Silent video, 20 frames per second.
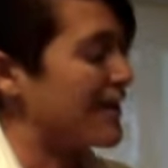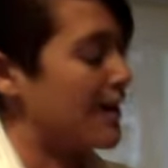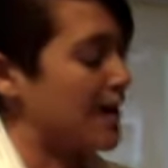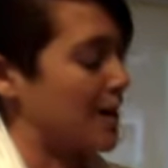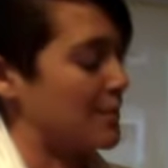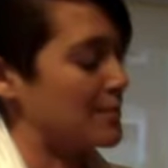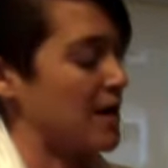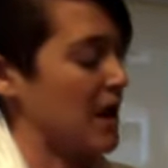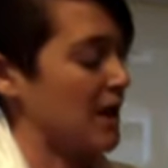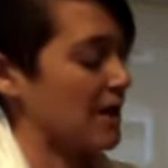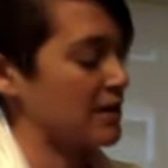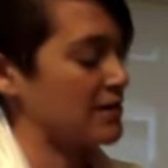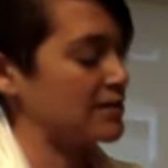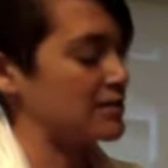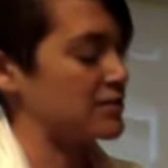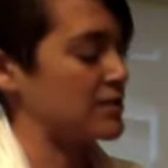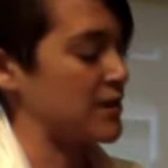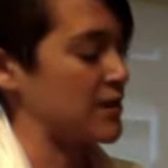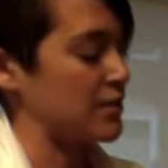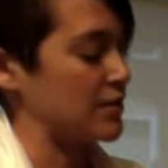I'm not going to
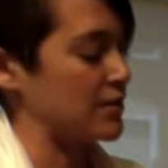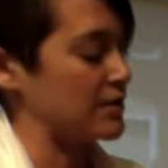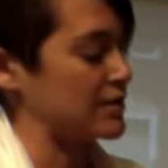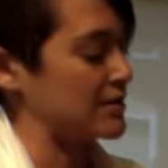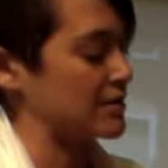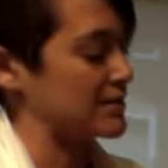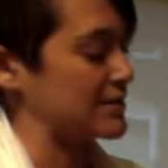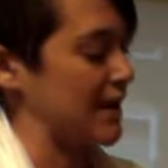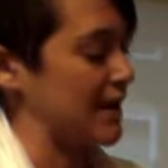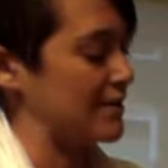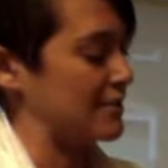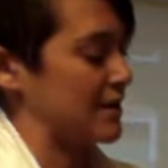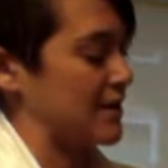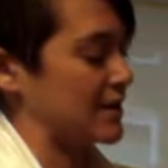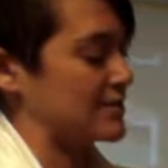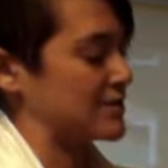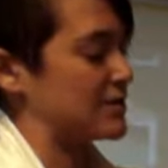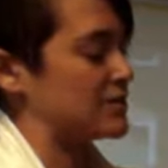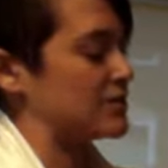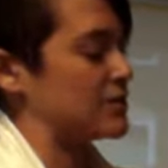do that with this side
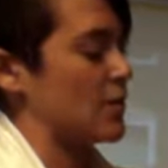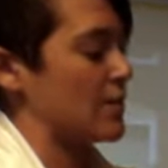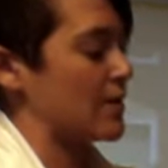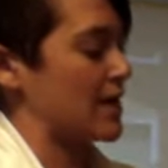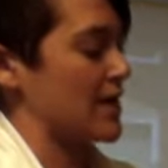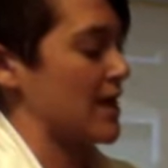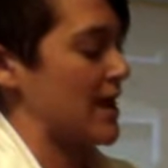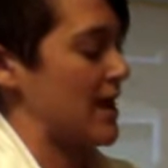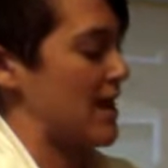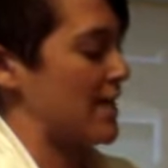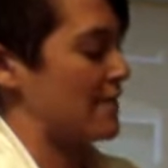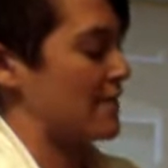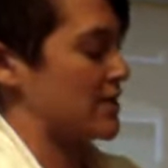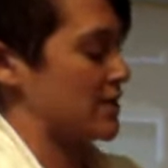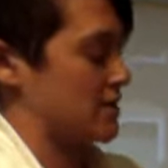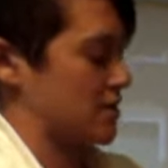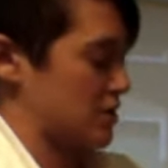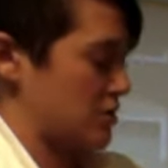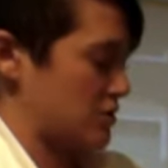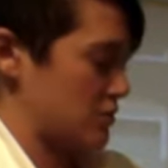because I don't want to have a
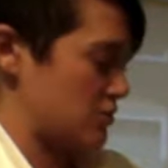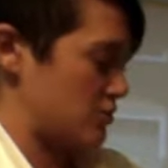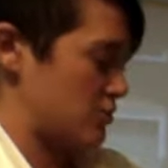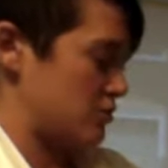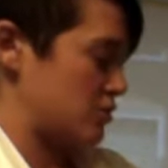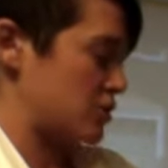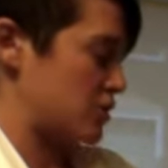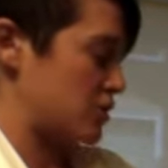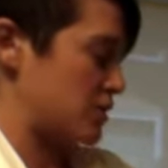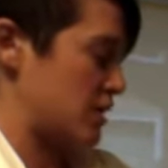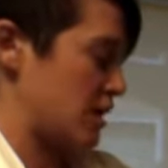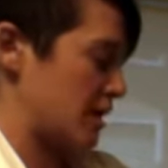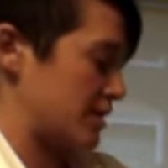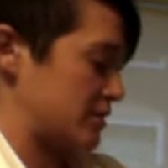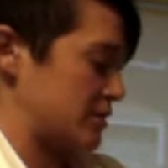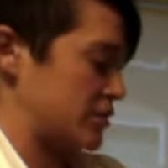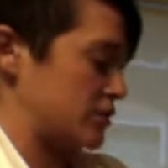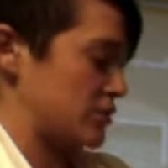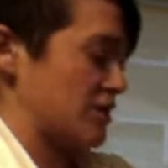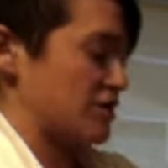huge
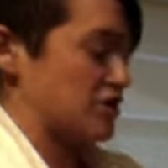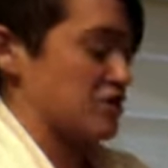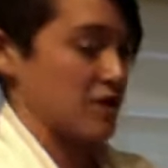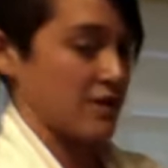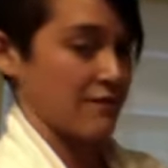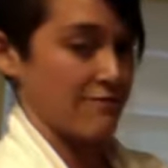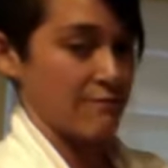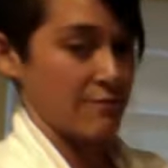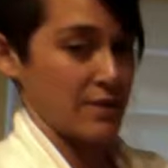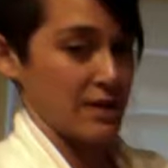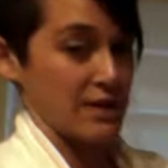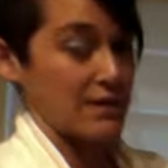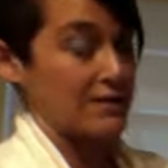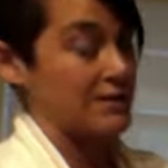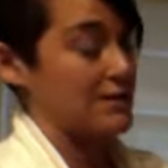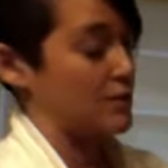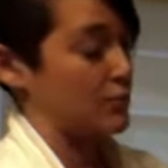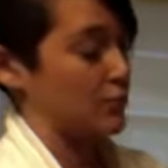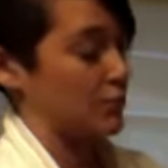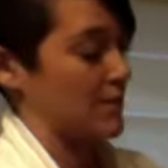concentration of beads
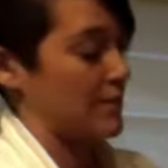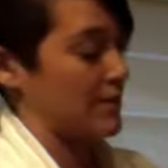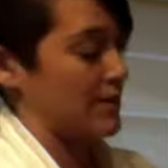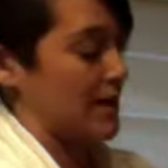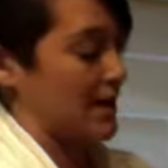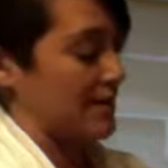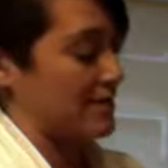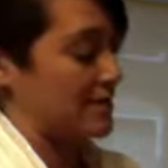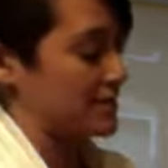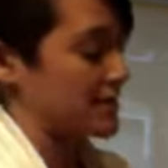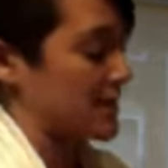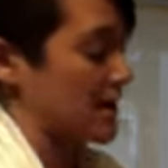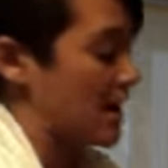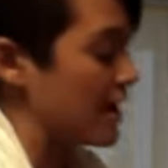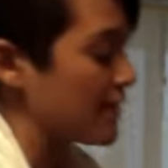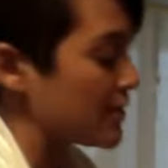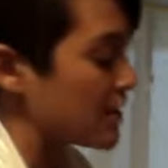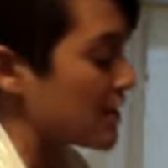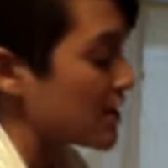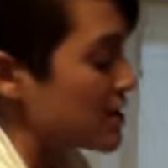and ribbon at the
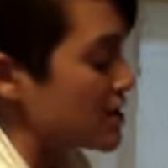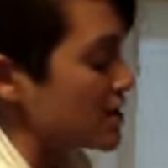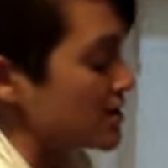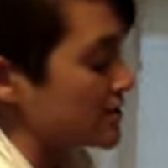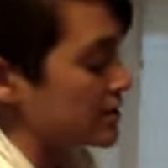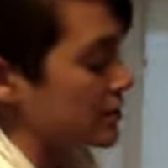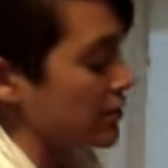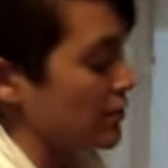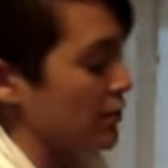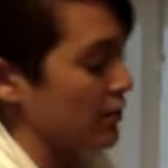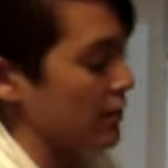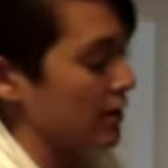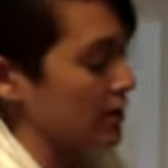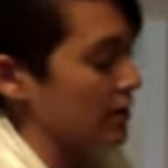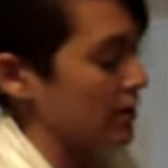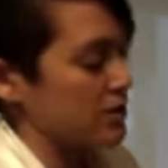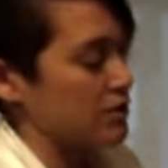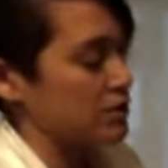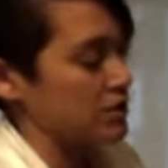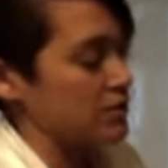top. So what we're
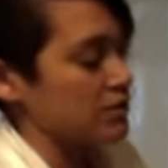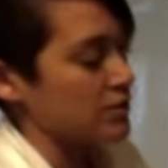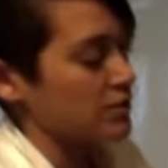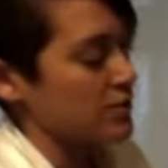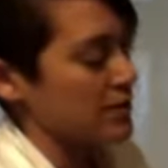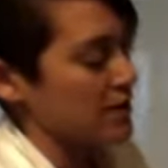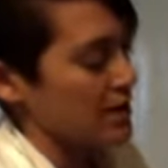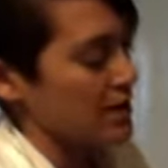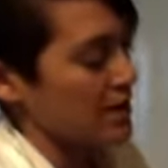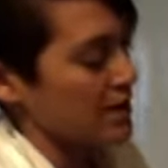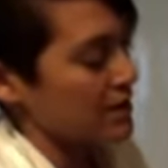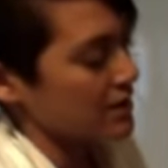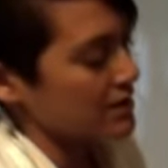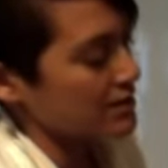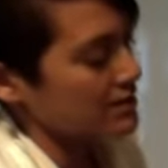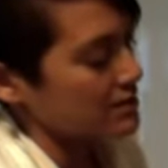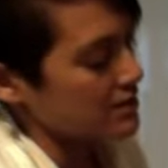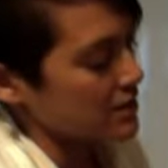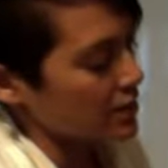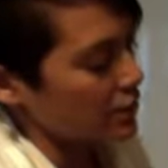going to do
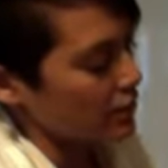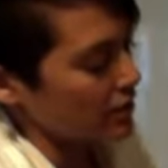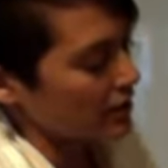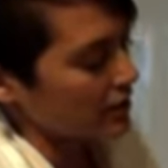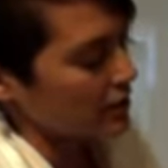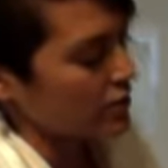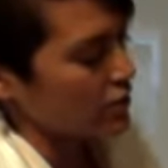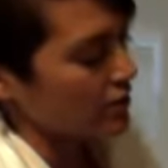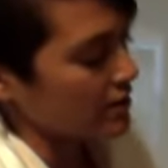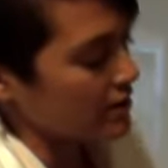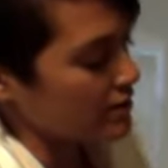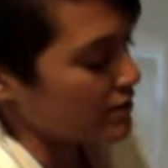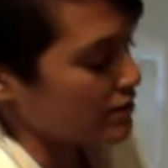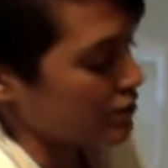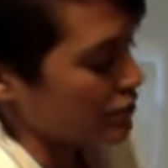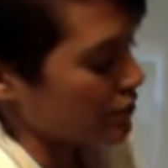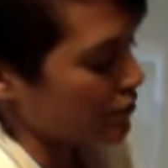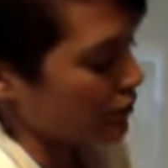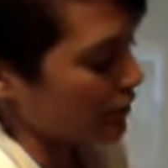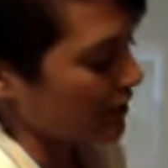is we're going to
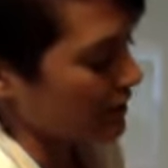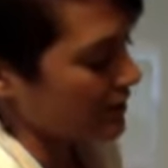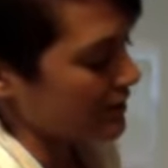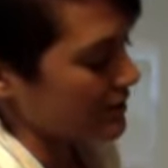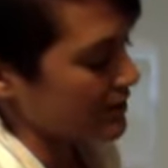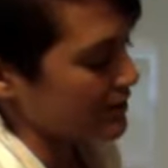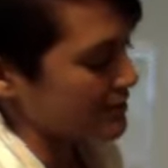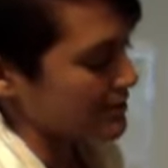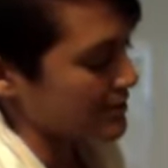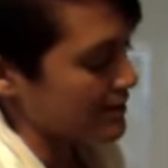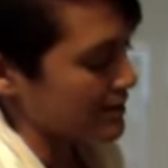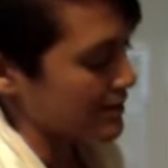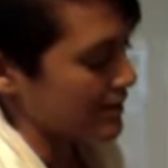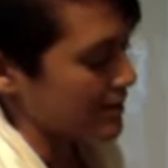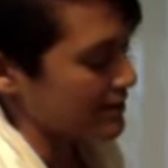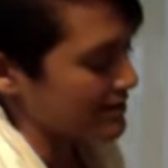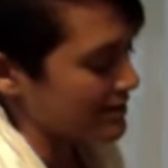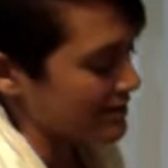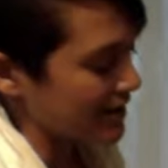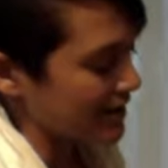bring this
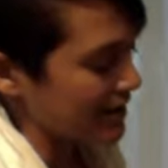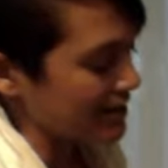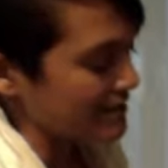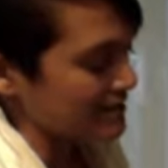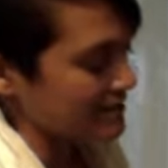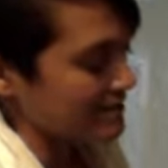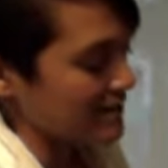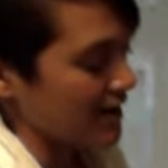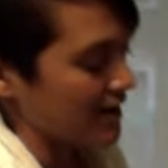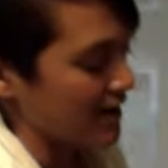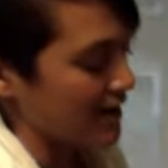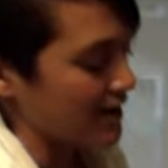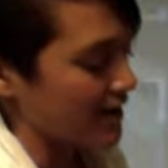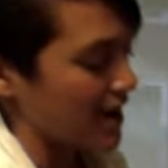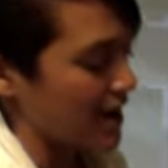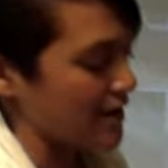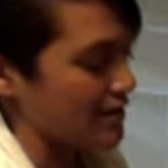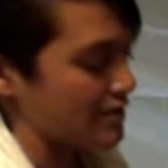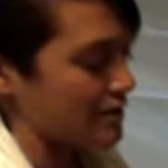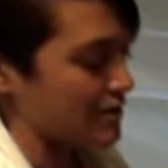second side
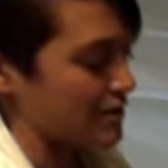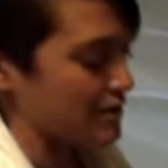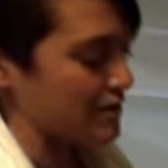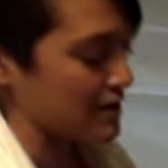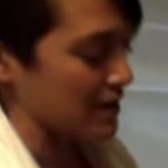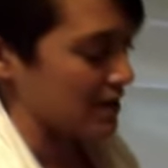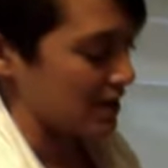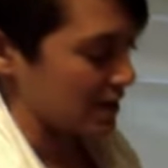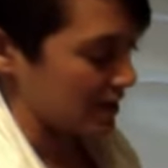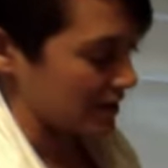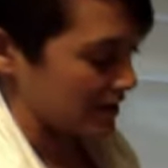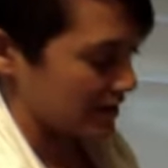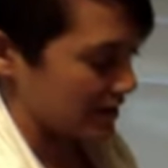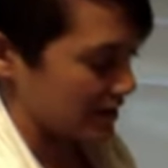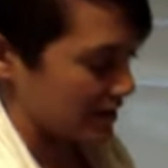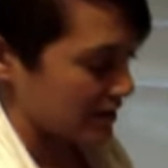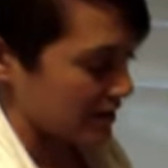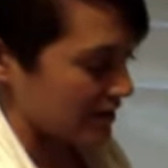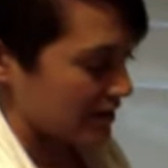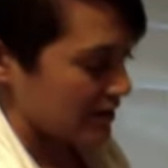underneath
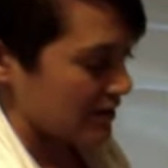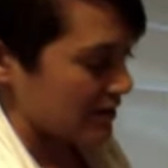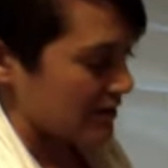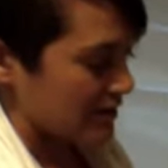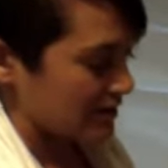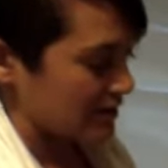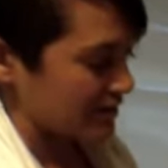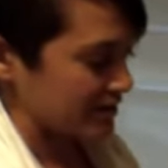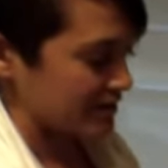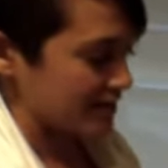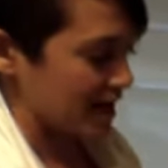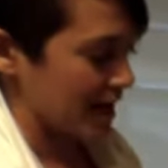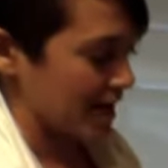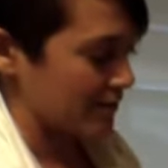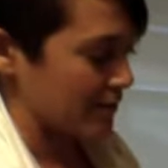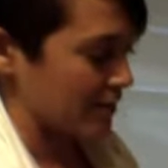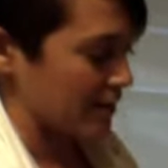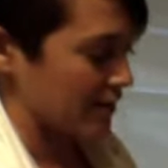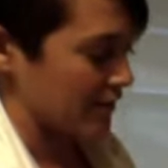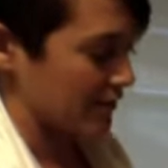the top
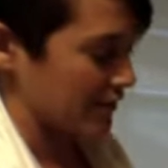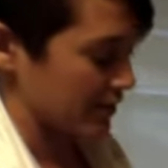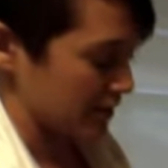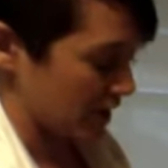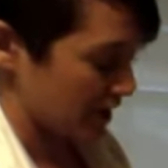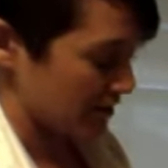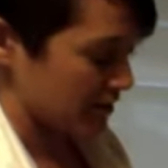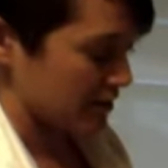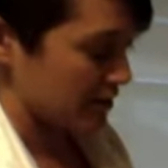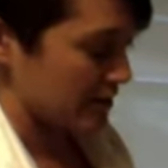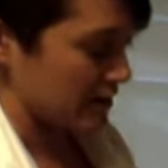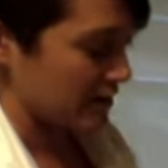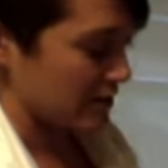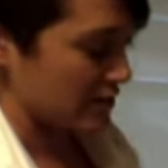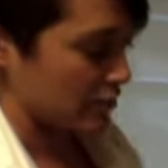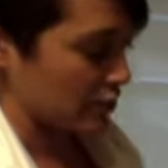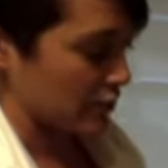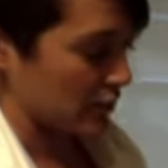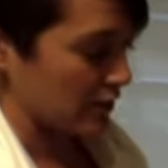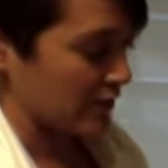of, underneath
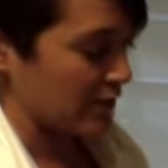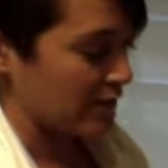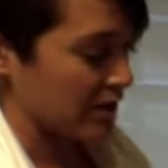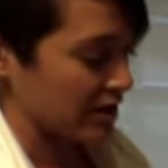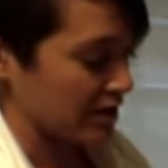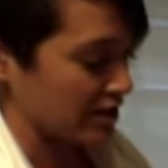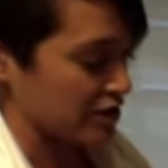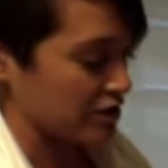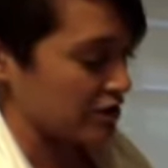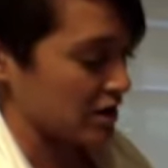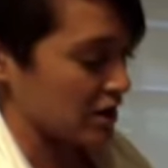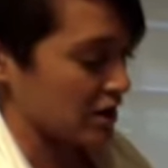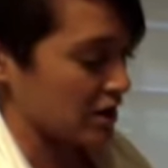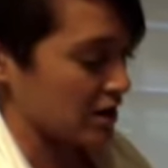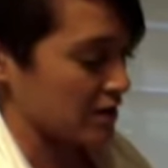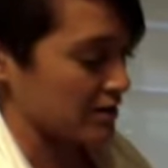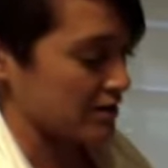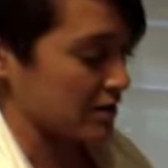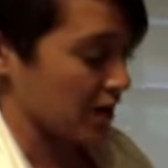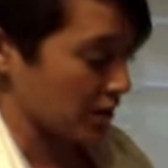where we finished
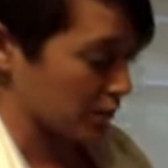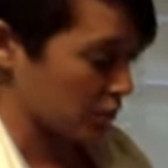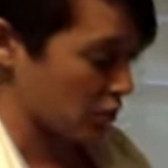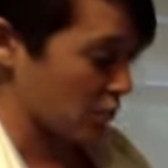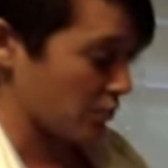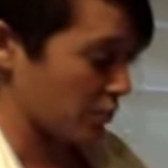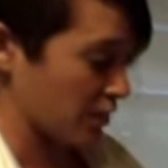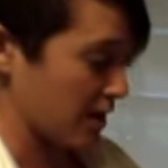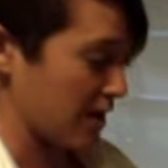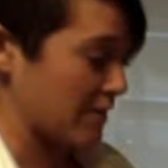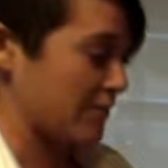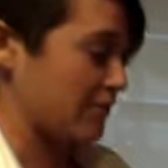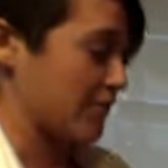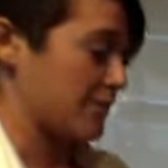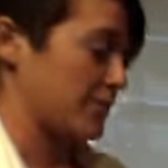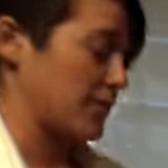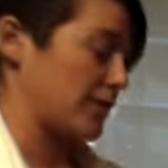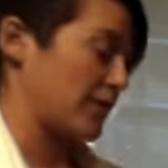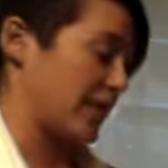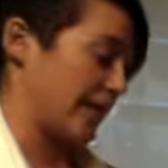our rope braid
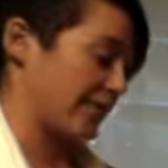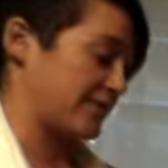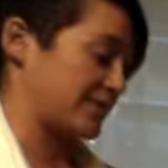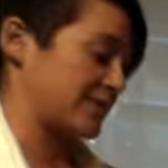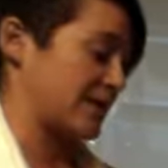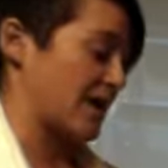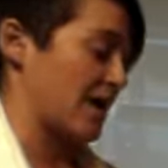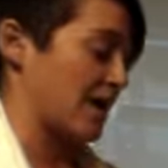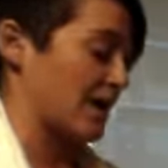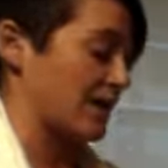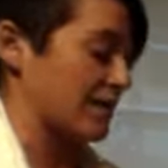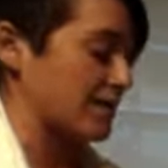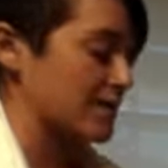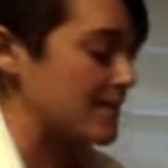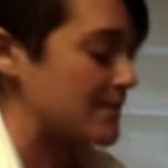from the left side.